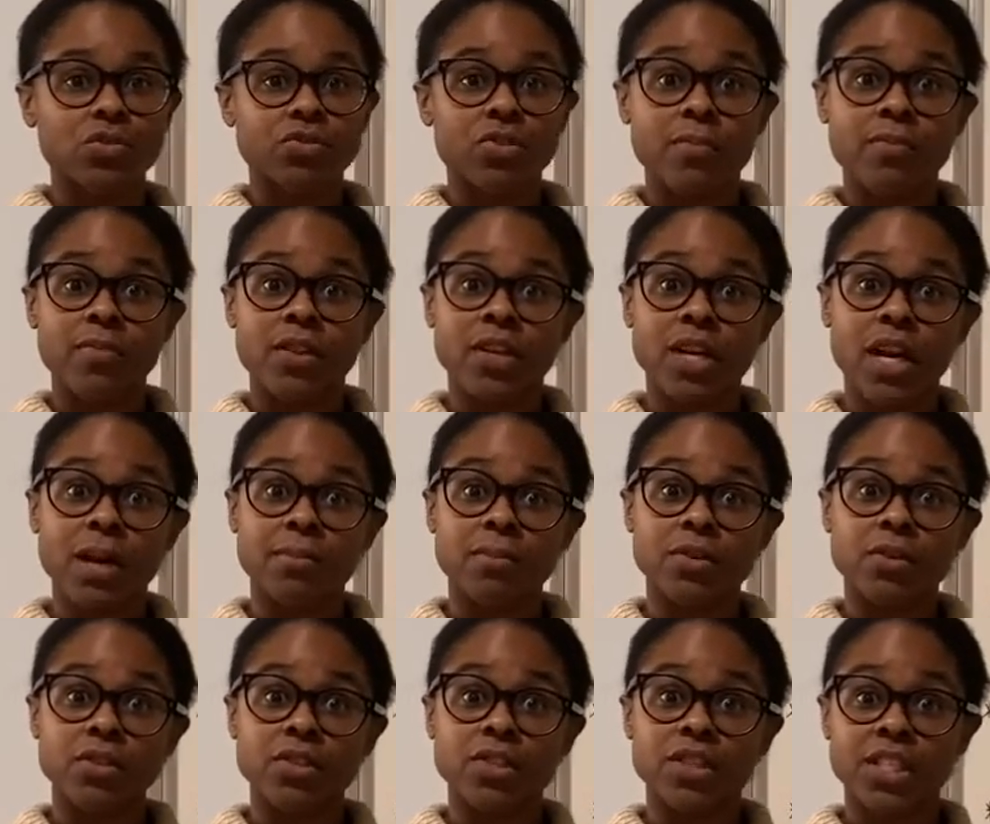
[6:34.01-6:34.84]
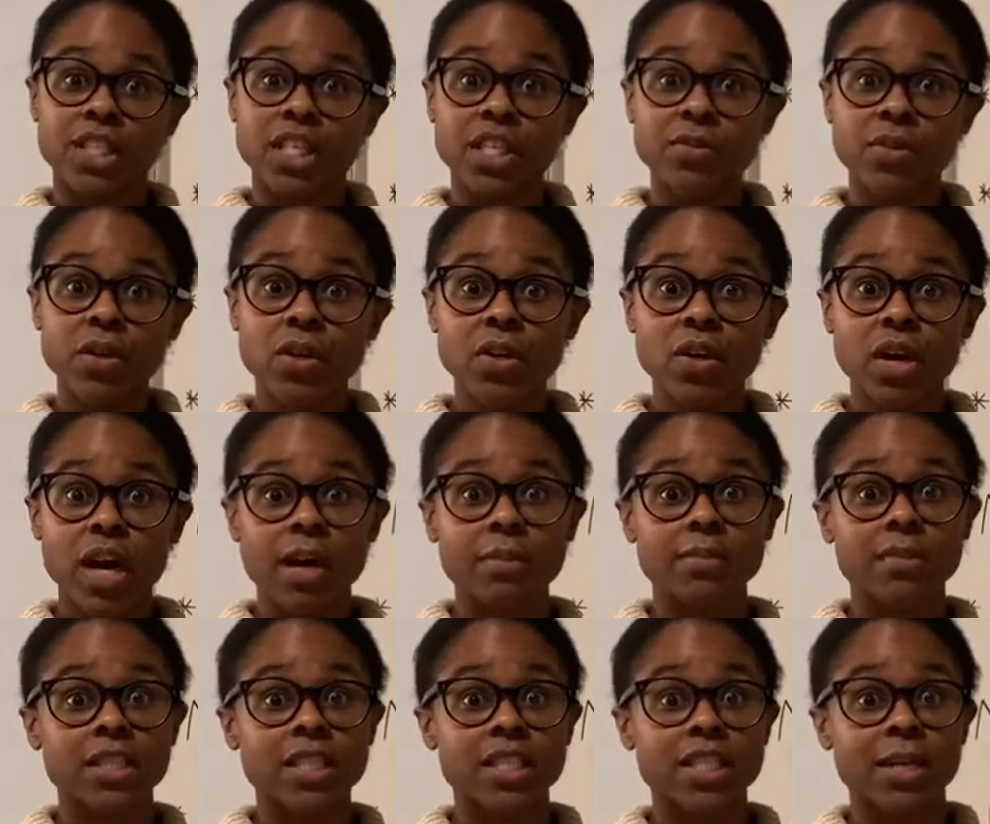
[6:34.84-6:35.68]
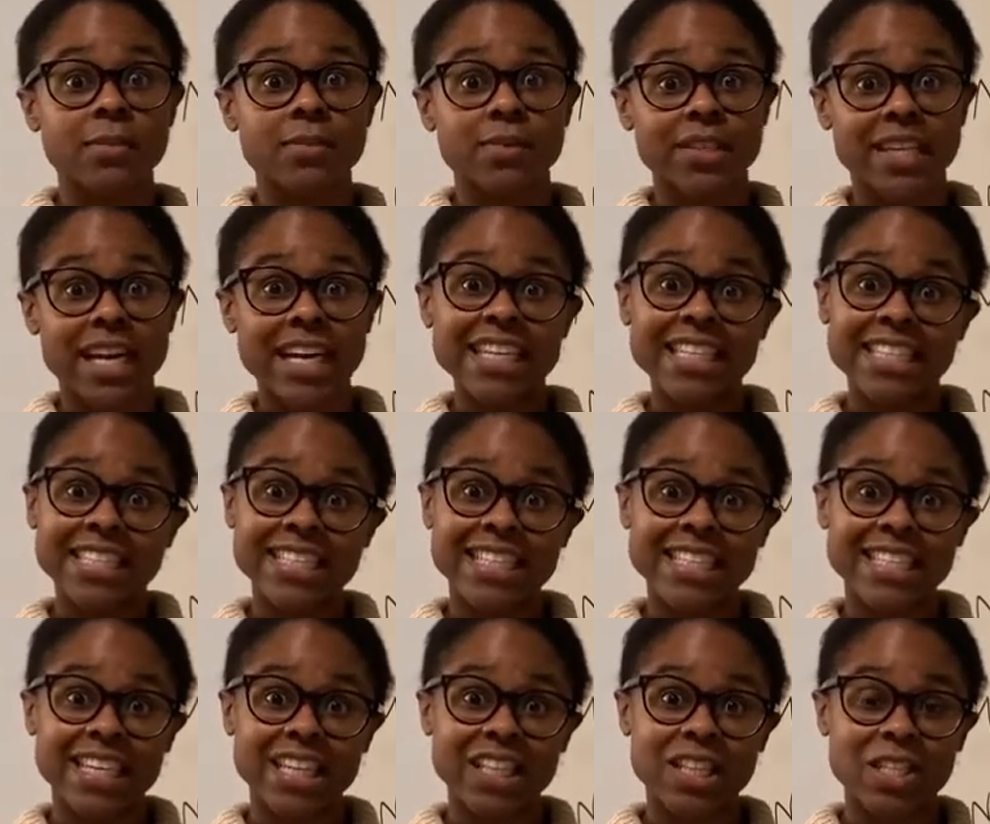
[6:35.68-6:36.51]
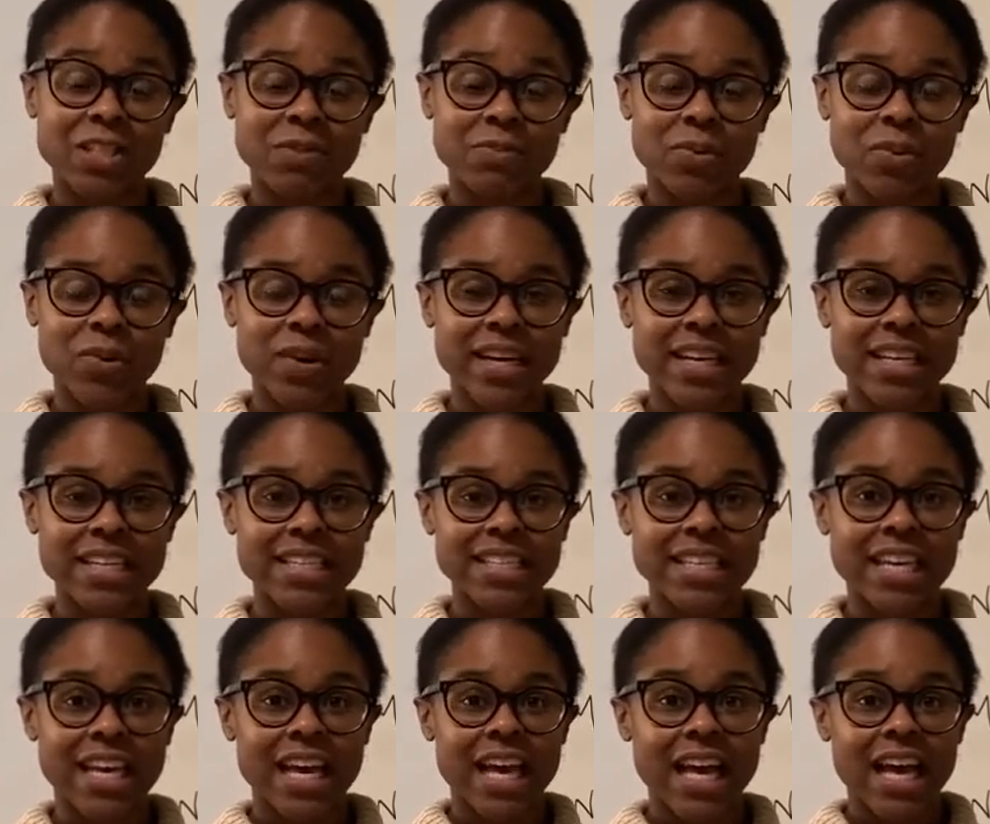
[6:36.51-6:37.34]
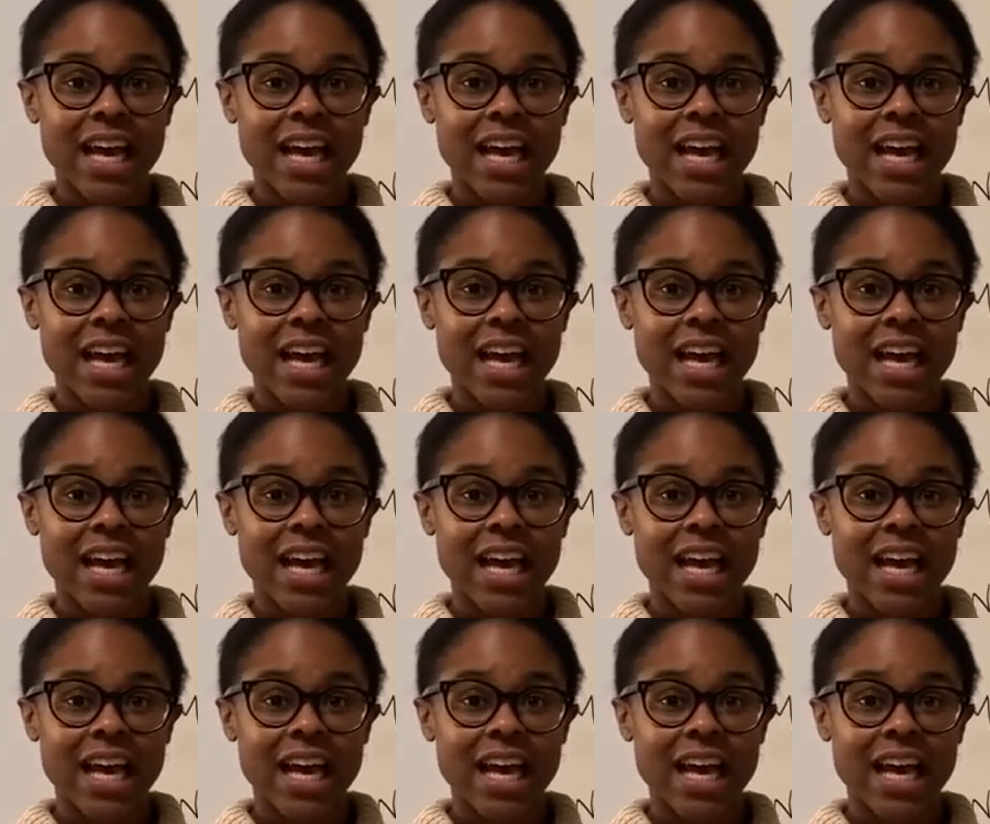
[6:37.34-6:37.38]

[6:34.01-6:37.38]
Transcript: from the number zero up to the number 19 at this point.